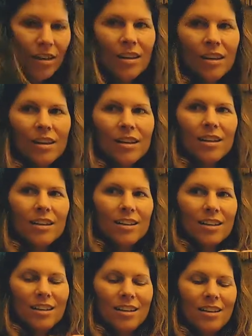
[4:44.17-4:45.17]

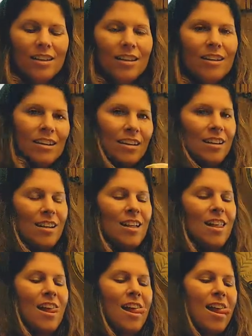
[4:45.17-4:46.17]

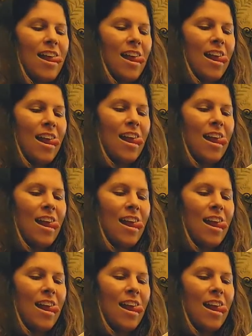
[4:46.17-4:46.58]
(silence)